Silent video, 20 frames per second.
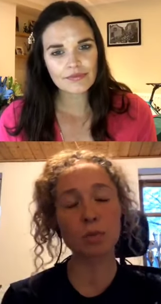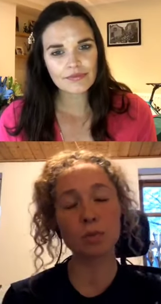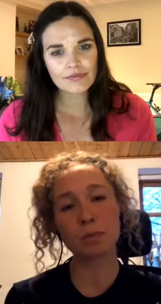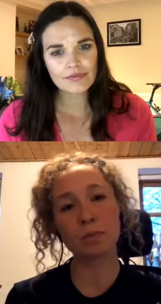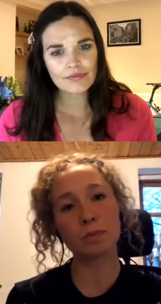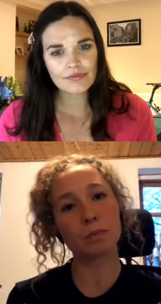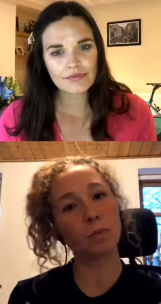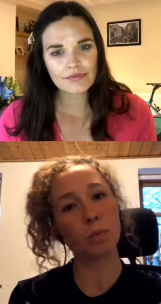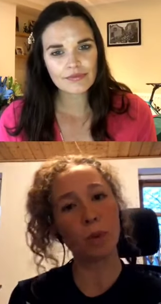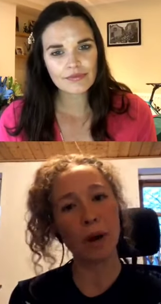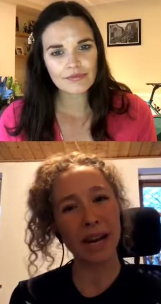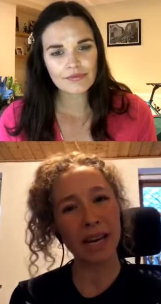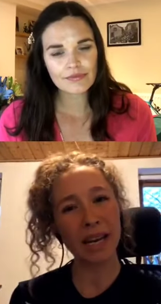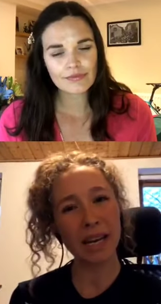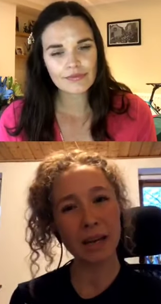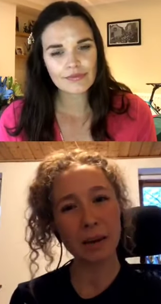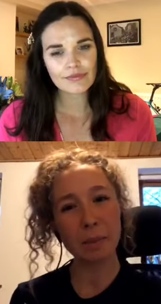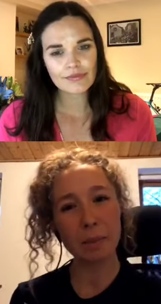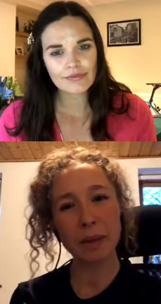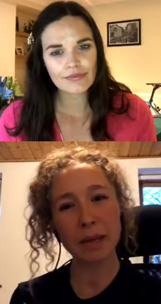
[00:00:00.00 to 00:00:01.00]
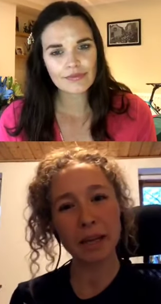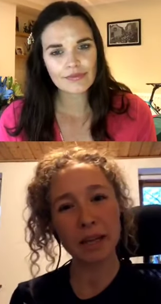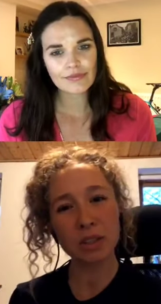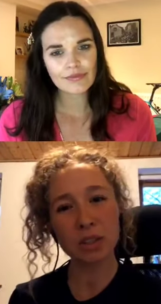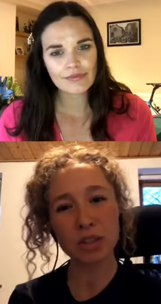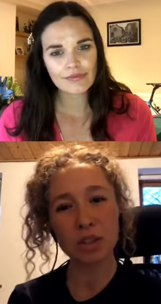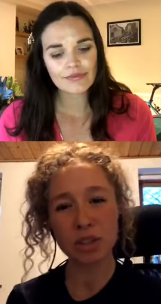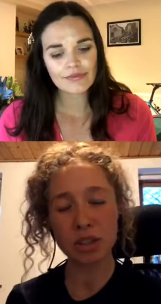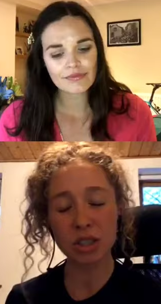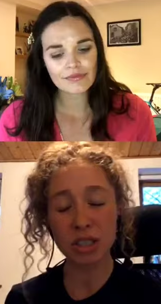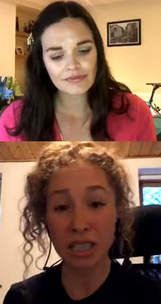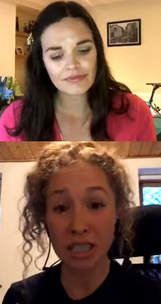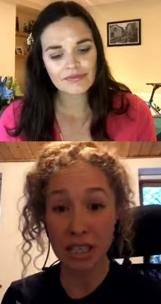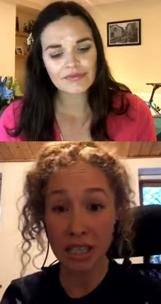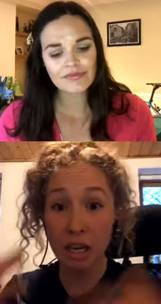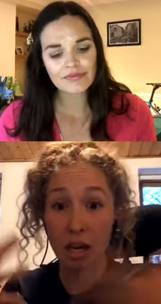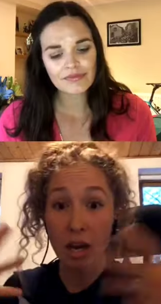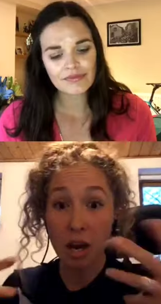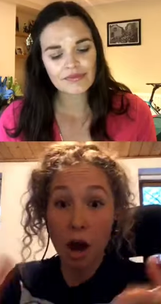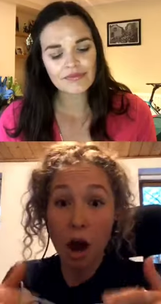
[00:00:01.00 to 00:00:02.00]
Speaker 1: waiting a bit to see
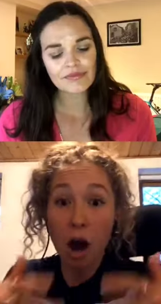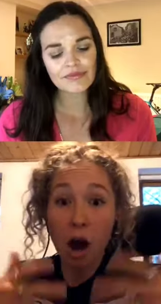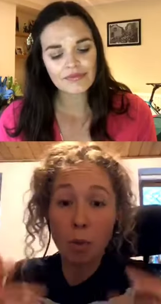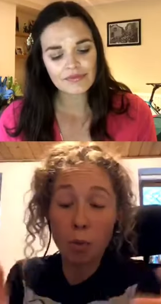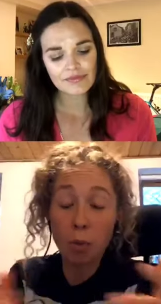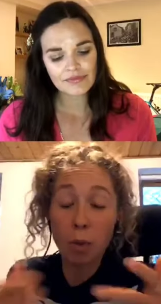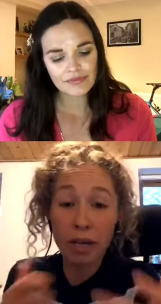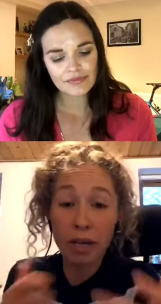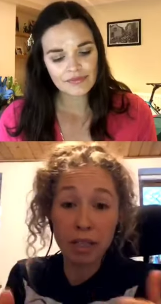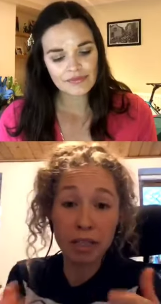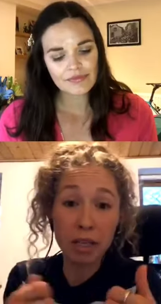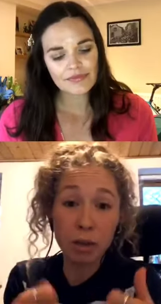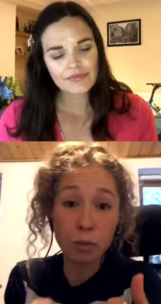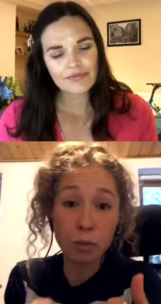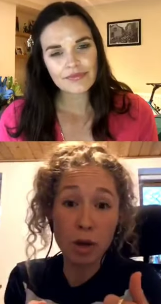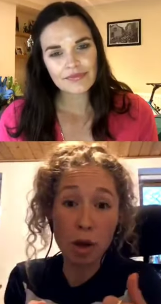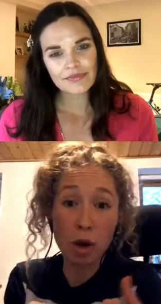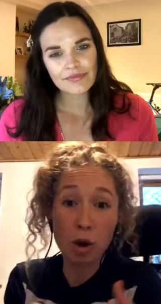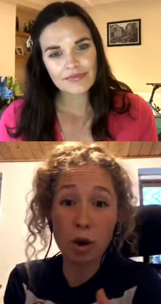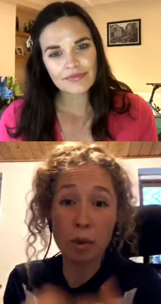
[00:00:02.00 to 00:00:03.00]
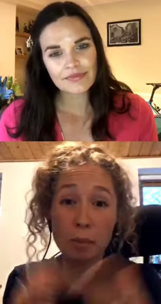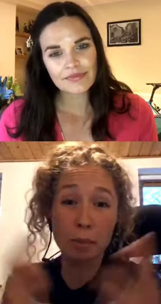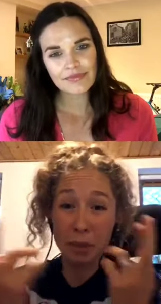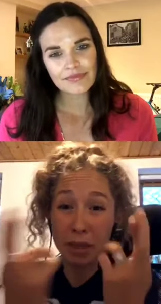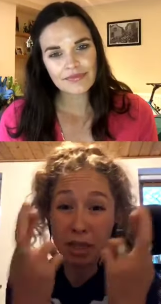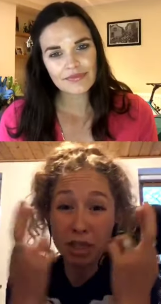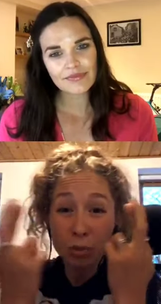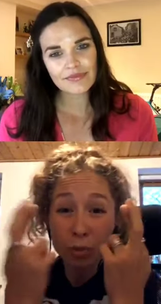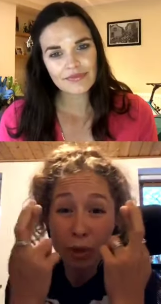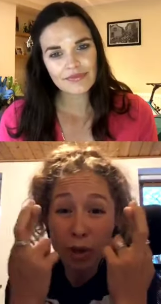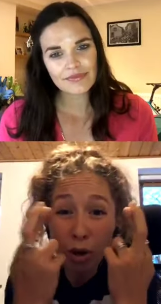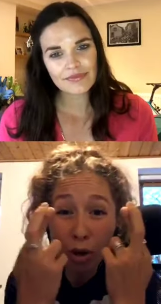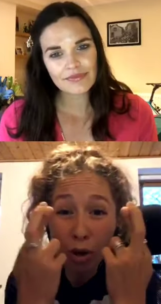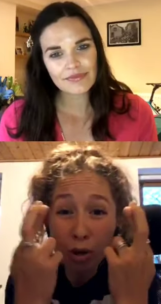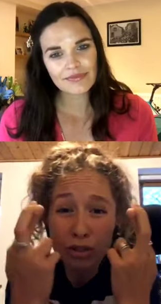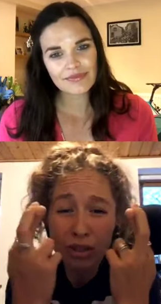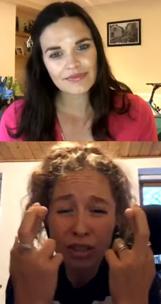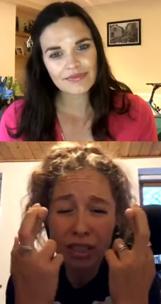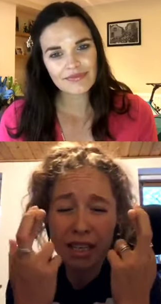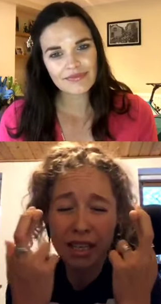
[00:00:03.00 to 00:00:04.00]
when can we, because we're all
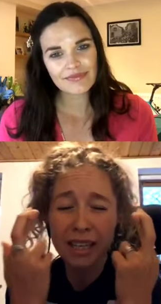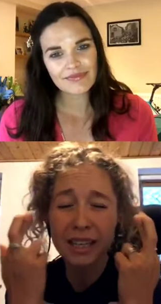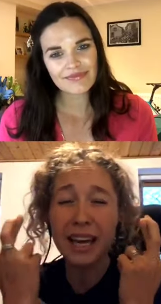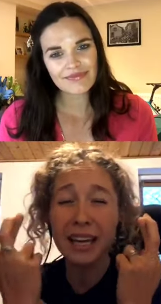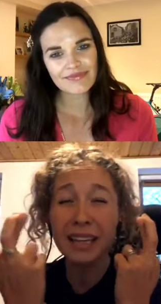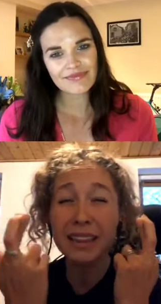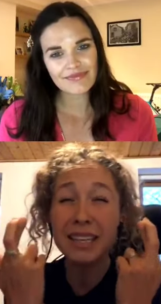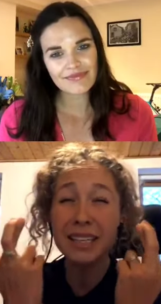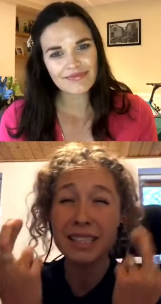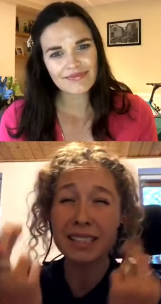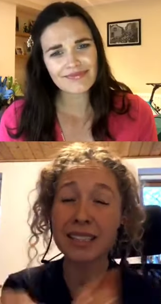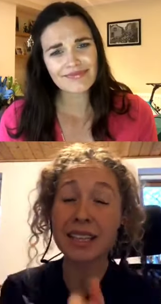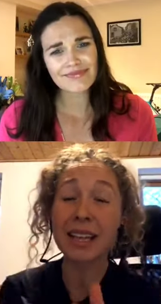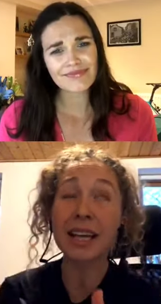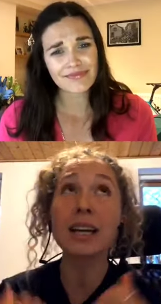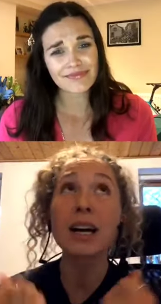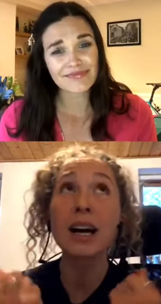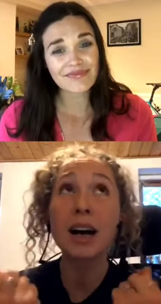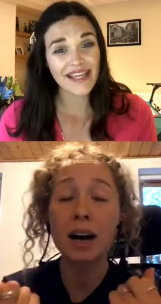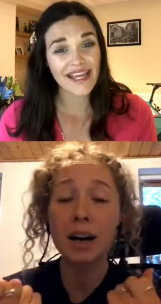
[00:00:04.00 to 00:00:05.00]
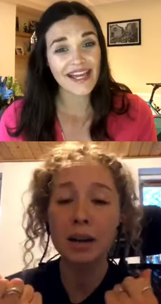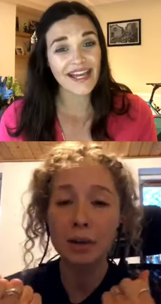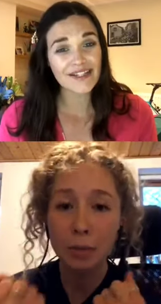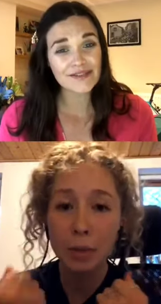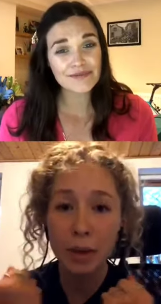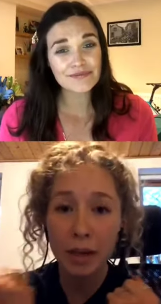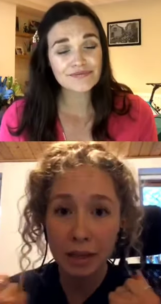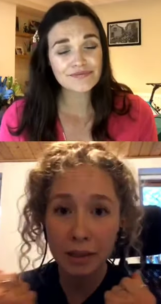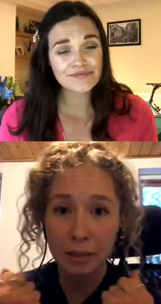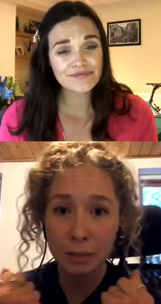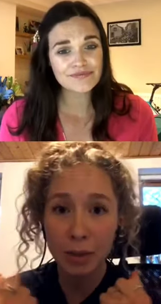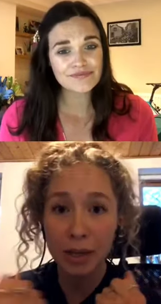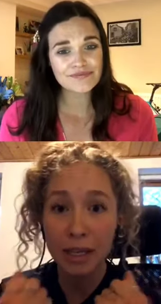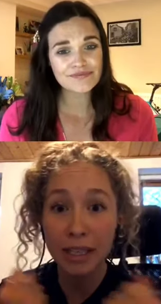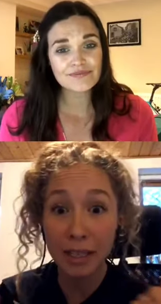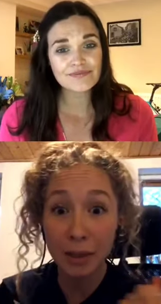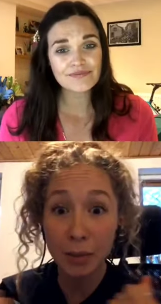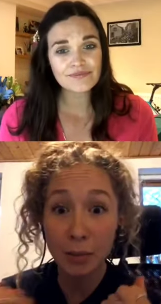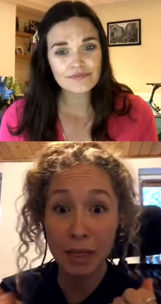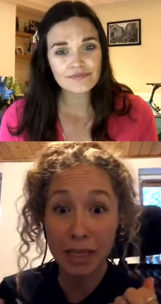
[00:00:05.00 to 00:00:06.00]
sitting like this and like, oh, when
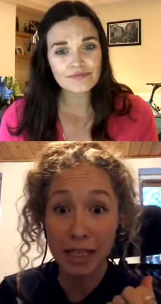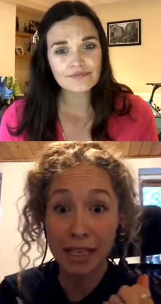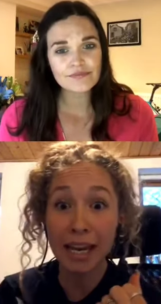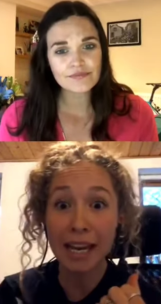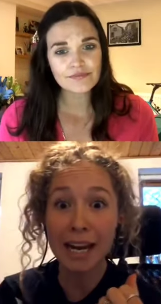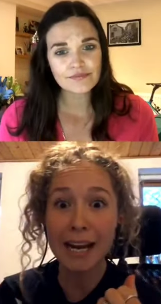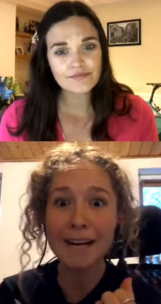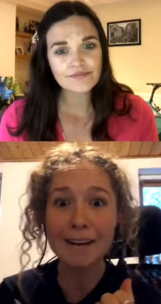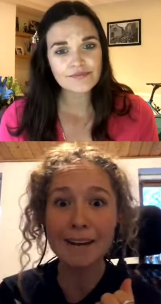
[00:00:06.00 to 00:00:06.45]
can we get out